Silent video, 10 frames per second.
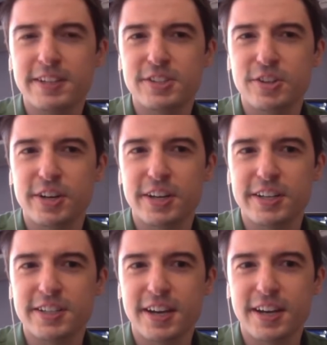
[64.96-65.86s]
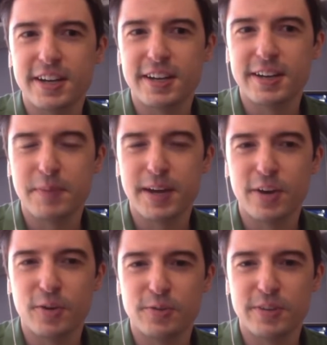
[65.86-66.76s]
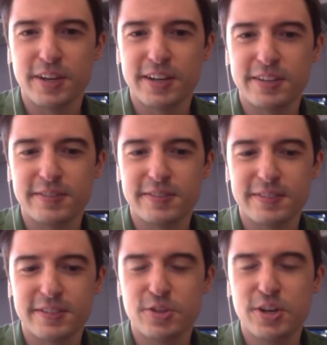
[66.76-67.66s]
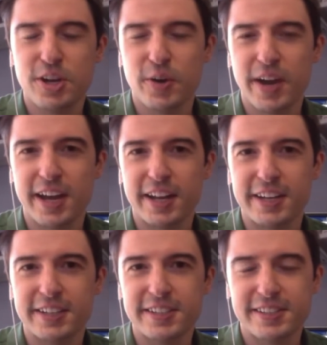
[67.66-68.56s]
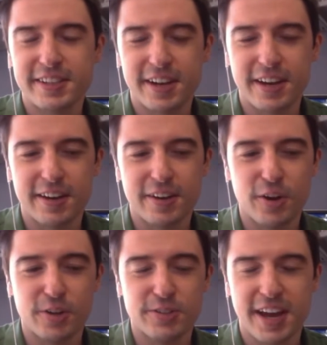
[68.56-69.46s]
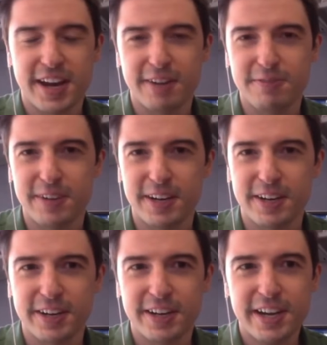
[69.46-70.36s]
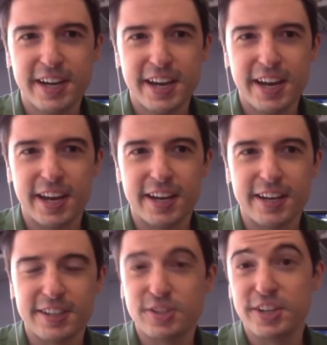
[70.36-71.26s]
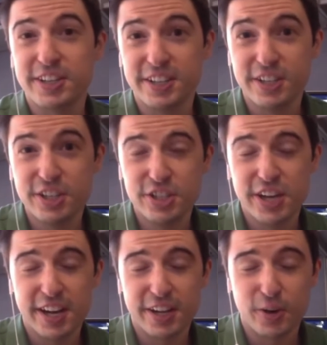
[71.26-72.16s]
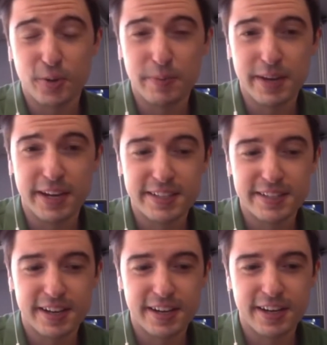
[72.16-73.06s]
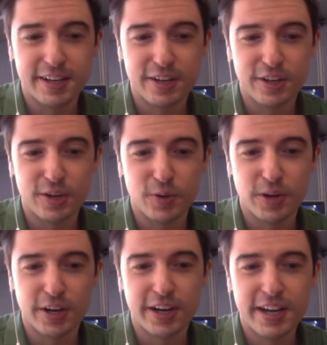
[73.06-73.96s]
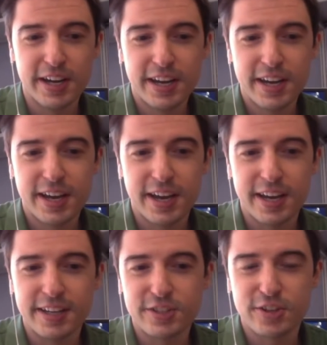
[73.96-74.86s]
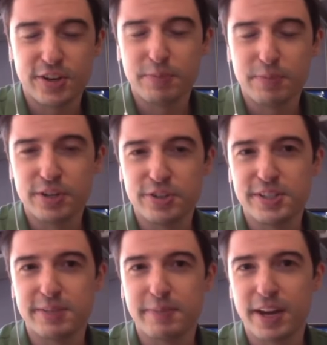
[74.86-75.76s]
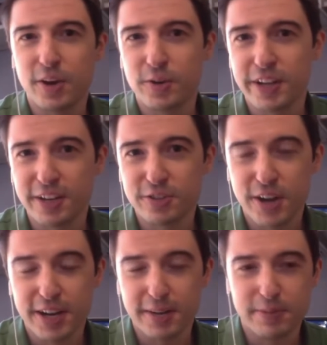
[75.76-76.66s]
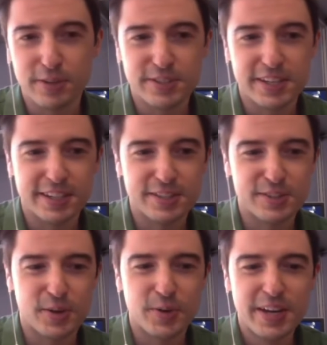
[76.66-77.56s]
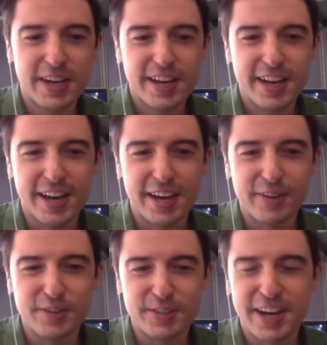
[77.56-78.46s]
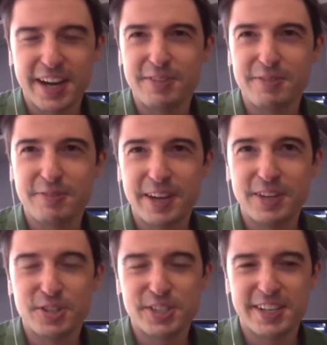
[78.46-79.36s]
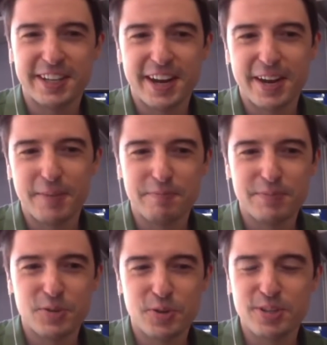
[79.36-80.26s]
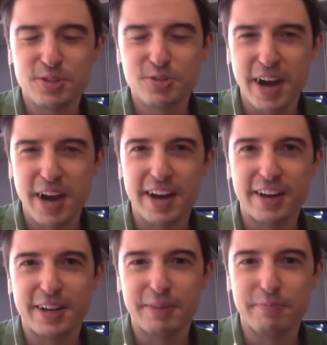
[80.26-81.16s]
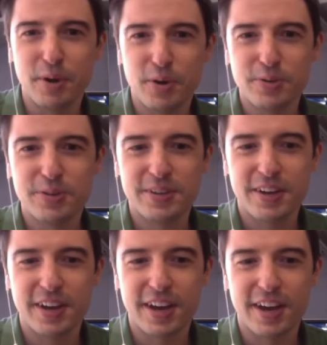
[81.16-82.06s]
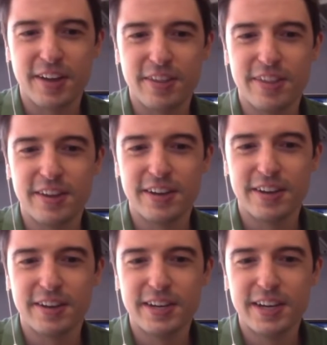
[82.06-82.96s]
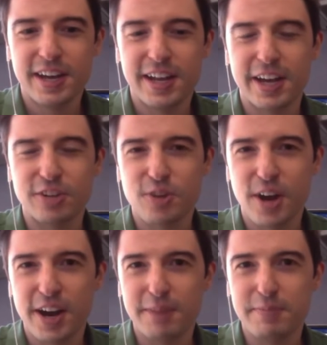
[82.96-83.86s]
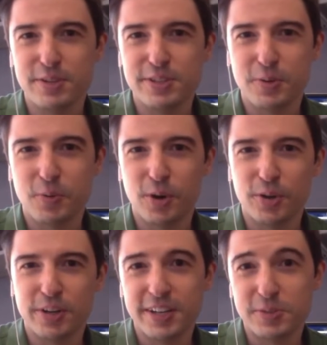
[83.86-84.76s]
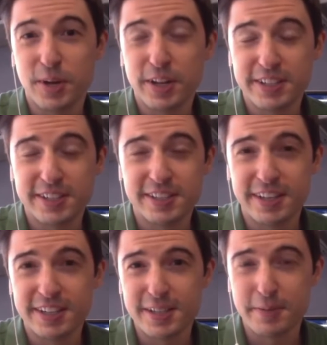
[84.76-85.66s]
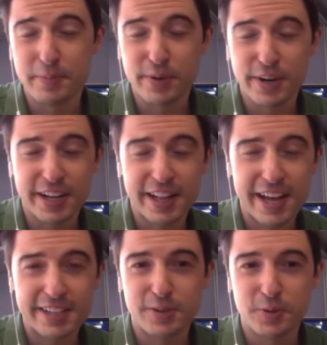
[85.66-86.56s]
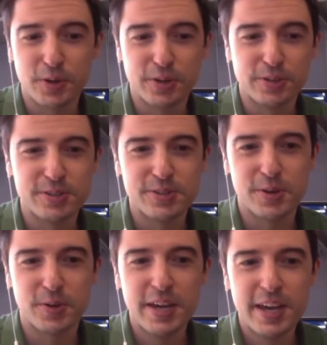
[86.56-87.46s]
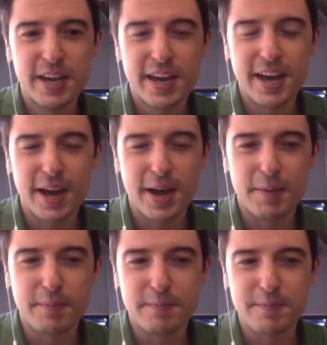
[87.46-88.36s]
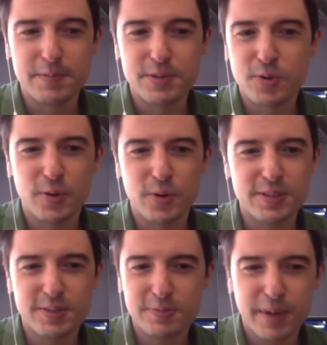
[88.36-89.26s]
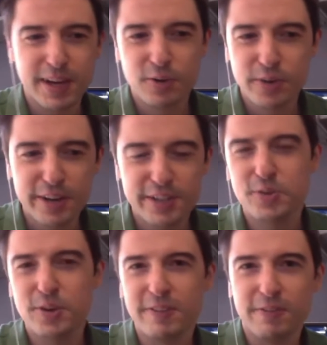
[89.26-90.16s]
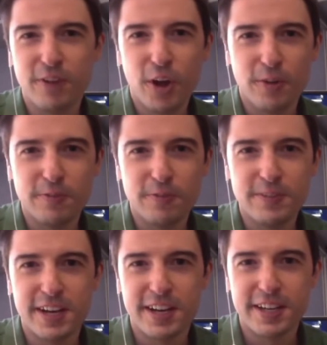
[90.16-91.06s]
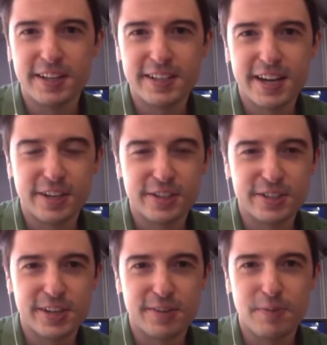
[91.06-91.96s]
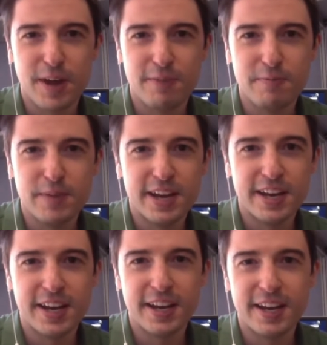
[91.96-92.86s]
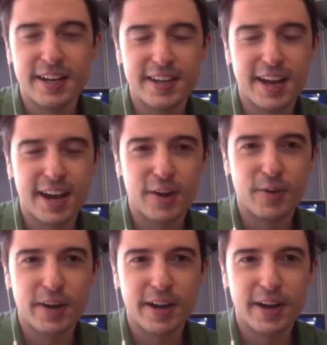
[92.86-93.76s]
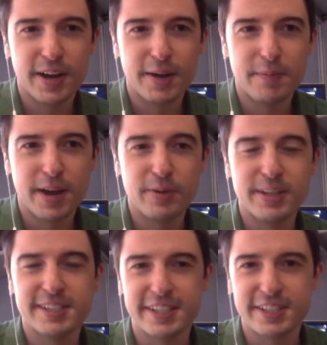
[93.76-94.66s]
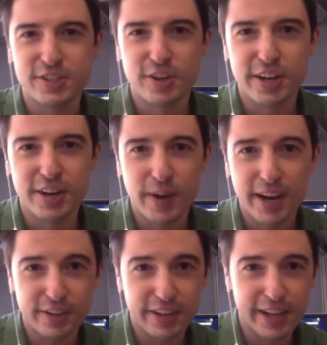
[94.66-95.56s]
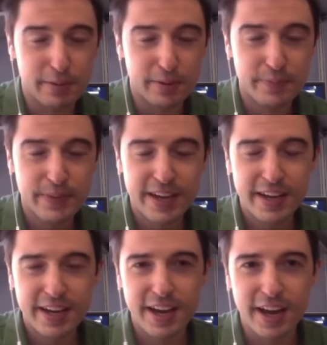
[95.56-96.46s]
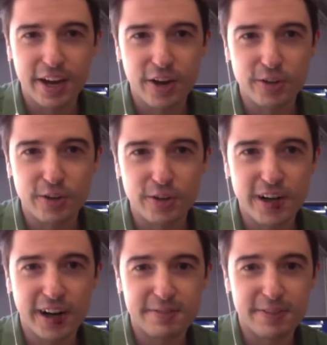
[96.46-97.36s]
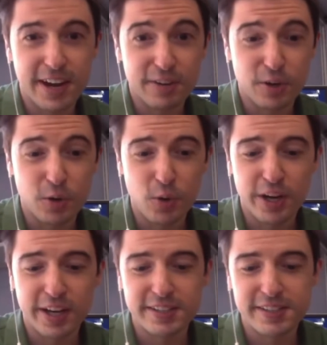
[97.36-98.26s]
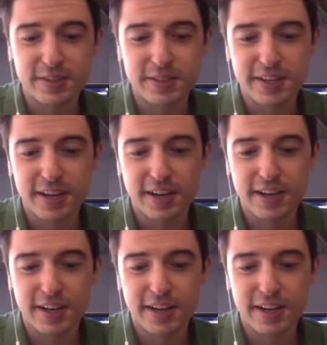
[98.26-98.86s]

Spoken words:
I started my own studio alias called Sonic Fear. And I started to DJ a little bit in New York and started producing my own electronic music. So it was kind of interesting that I'm sort of straddling both the electronic music world as well as the contemporary classical world. So it's my career has sort of evolved in the 10 years I've been in it, and now I recently started a record label called Teknofonic Recordings, and